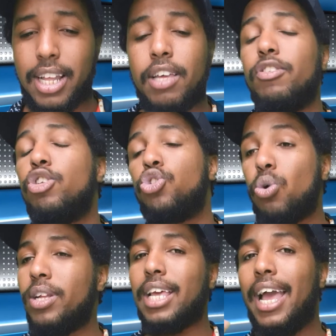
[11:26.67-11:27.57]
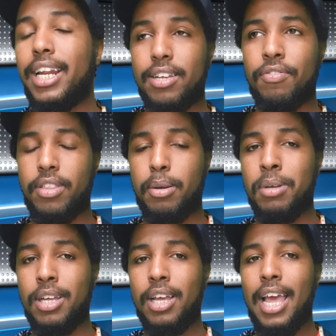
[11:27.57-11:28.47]
Like, if he joined any of them,
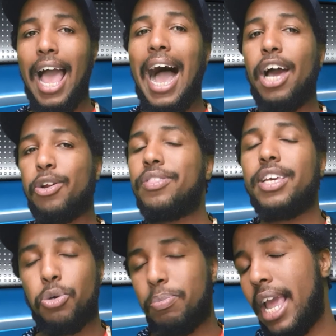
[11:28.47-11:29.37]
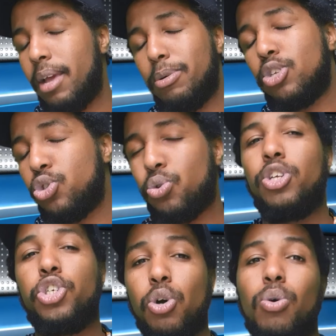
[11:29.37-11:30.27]
I don't think he'll be able to
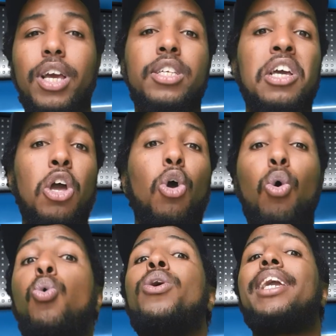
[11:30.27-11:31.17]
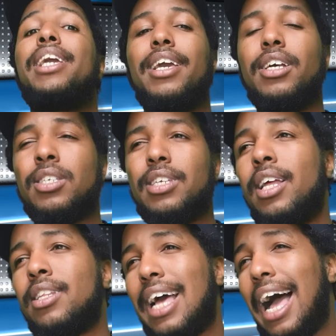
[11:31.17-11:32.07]
truly showcase who he is,
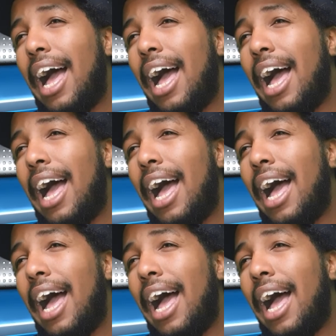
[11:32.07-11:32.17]
and